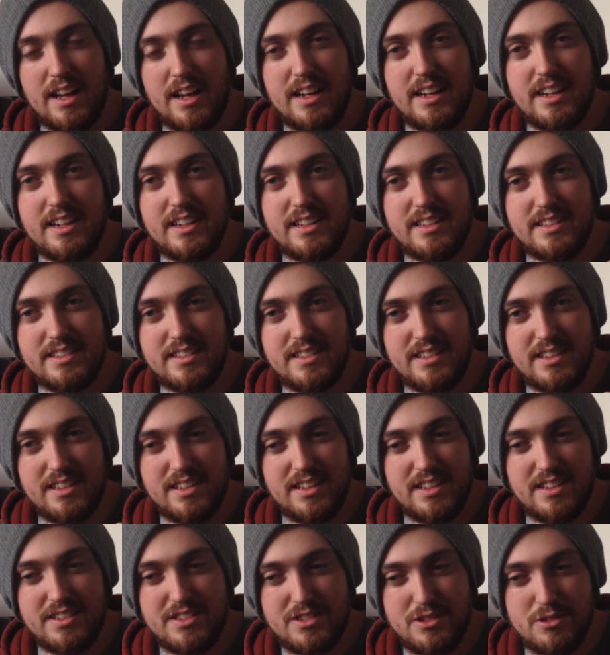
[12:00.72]
and
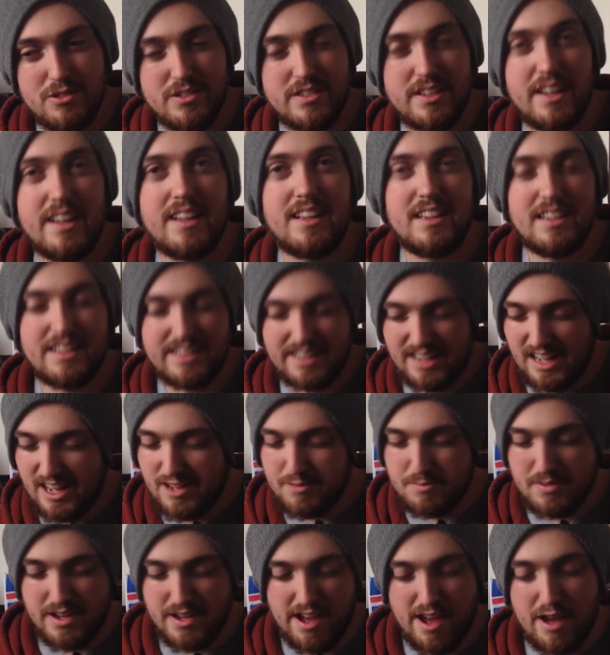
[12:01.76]
as soon as I click it, I have
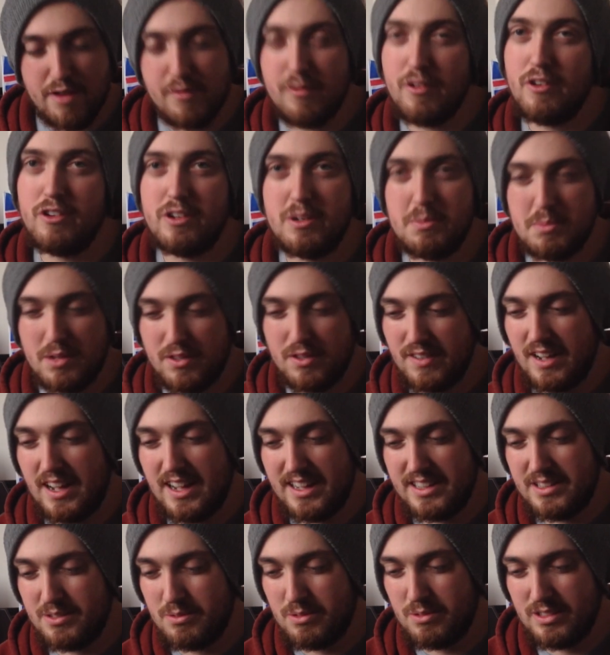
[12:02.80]
my iPhone in my other
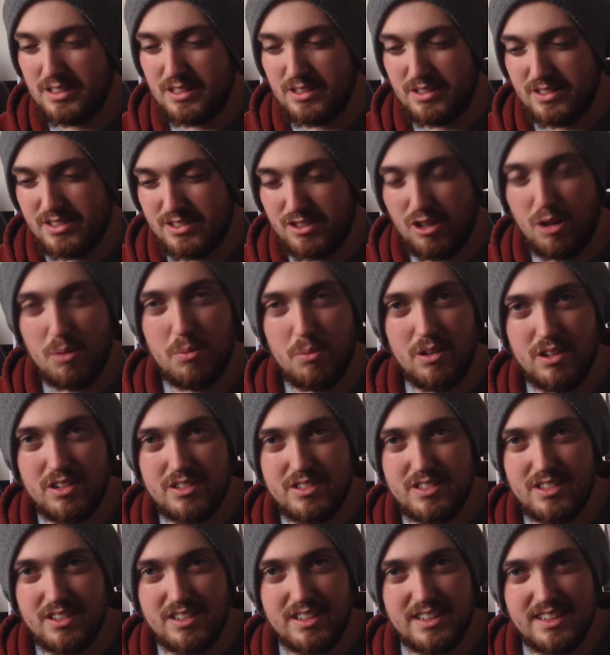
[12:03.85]
hand with a little
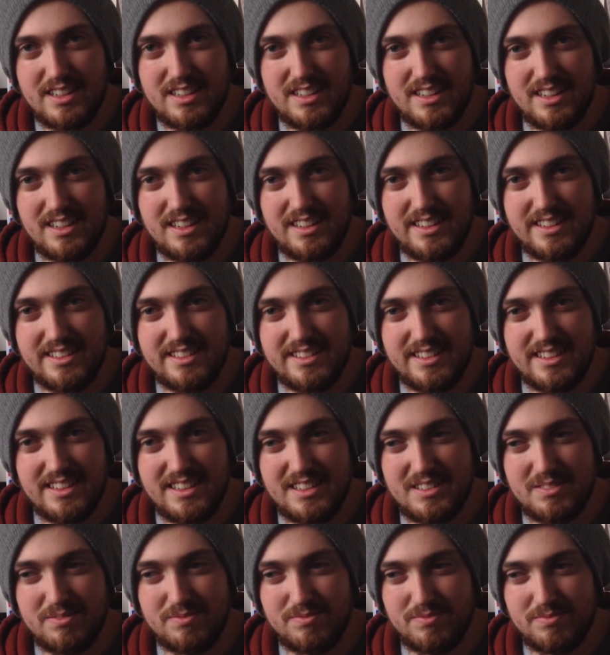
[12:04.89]
stopwatch on it, and
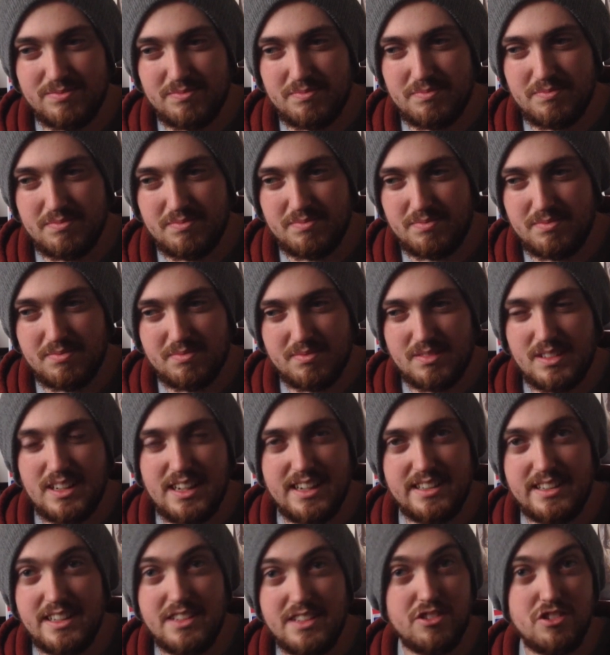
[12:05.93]

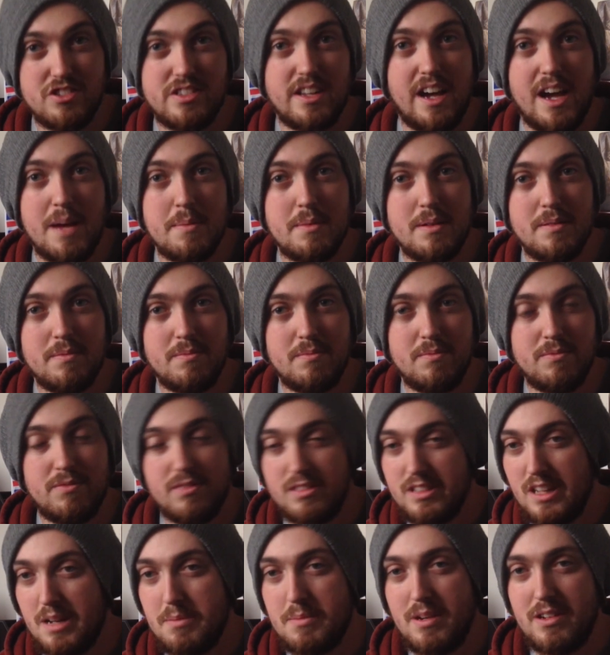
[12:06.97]
then just time it for
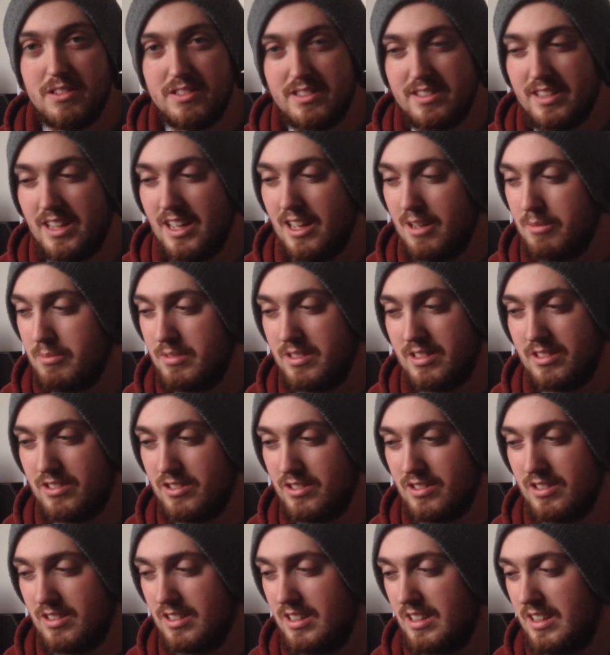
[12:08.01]
that amount of time and
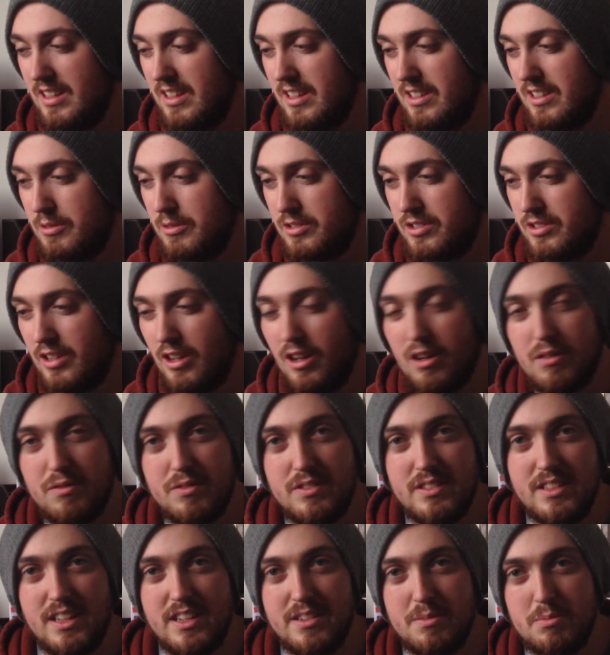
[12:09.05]
switch it off,
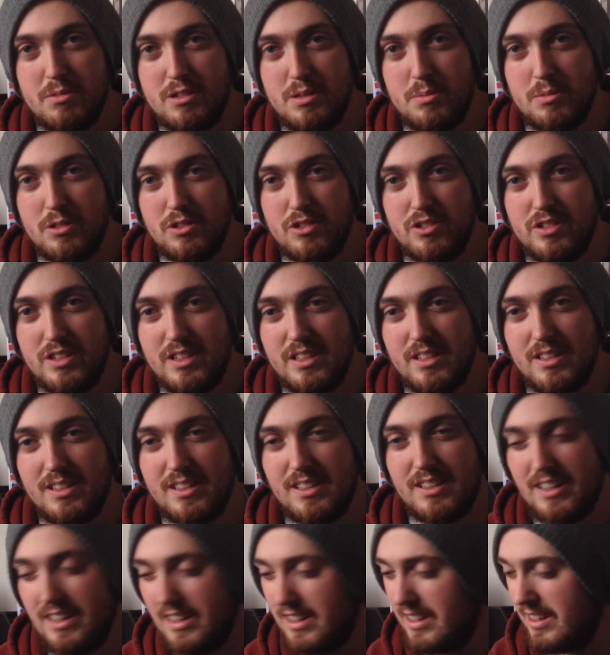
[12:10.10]
and that's pretty much it.
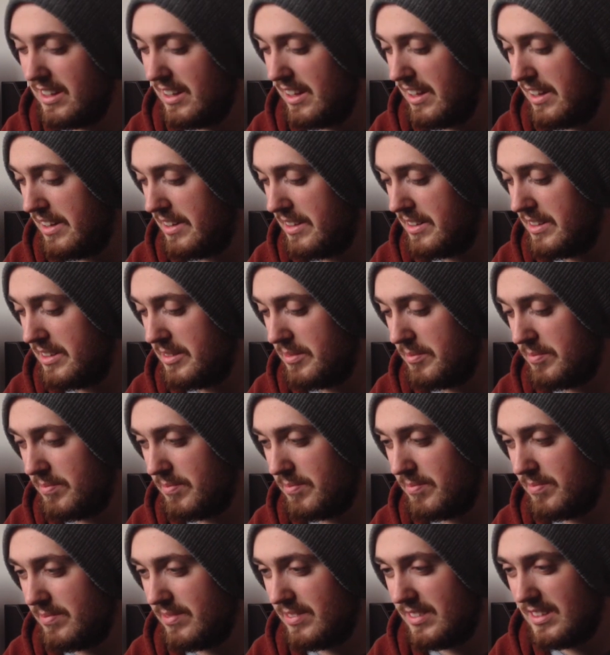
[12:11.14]

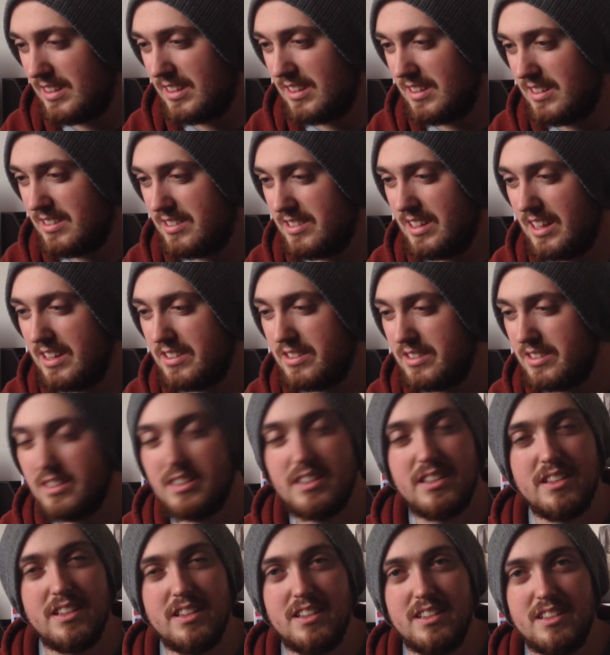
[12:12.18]
So that's
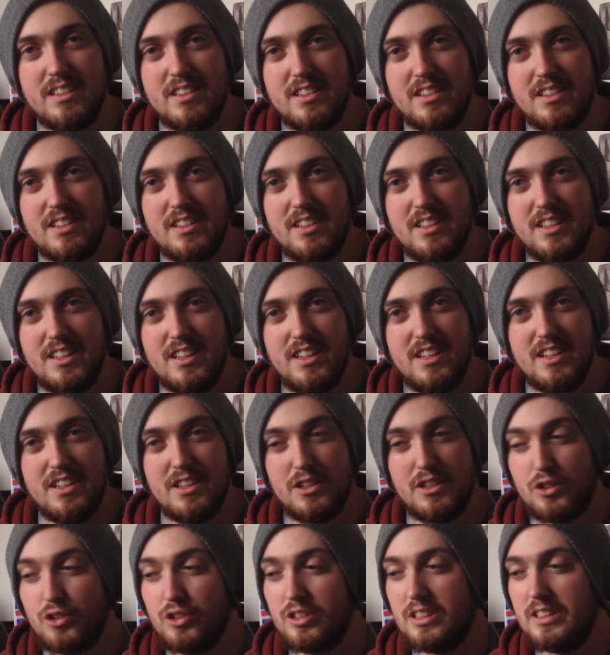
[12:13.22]
a
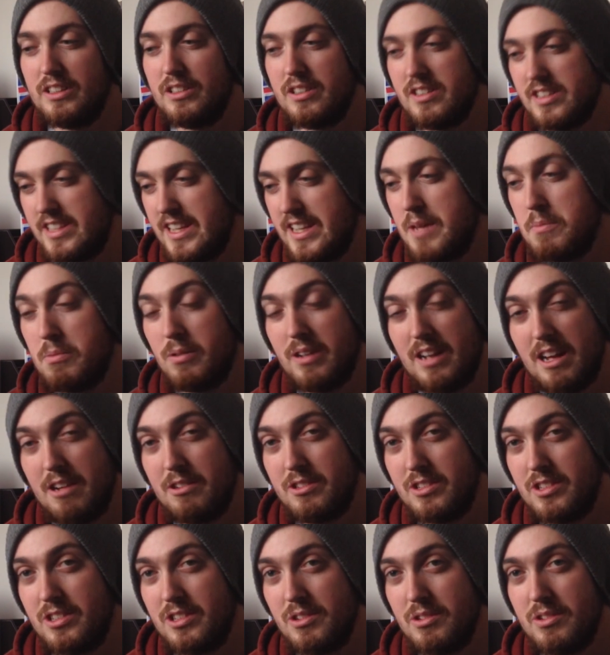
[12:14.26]
good little tip on how
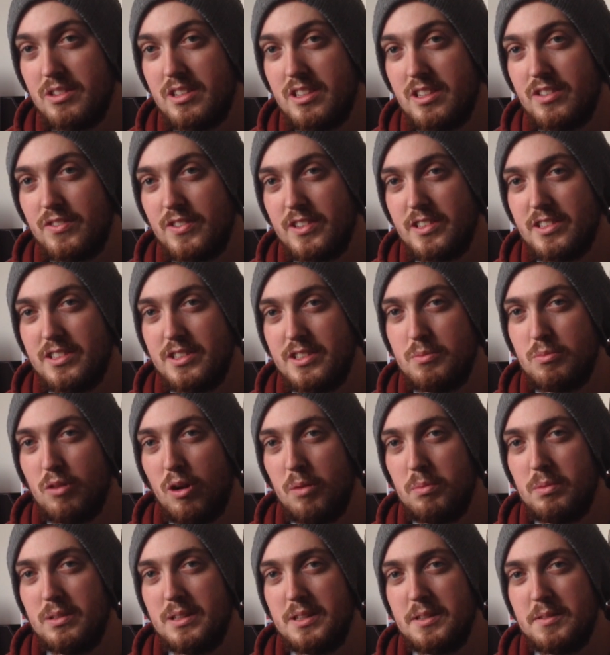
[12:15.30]
to use these filters
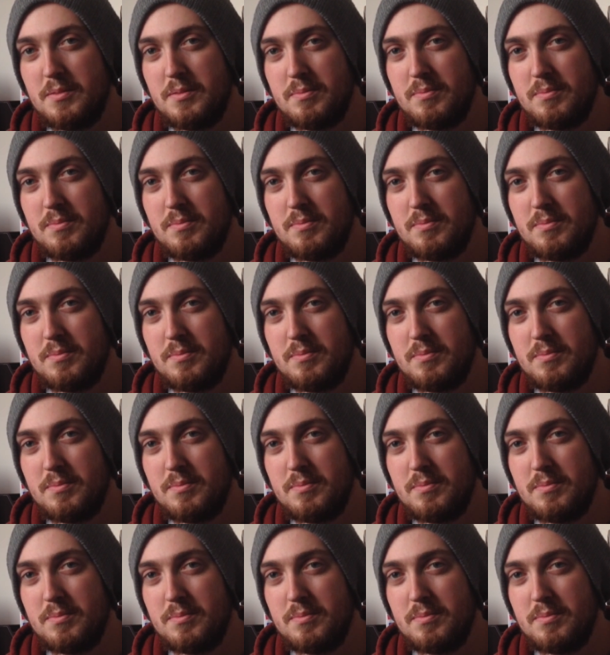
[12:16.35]
properly.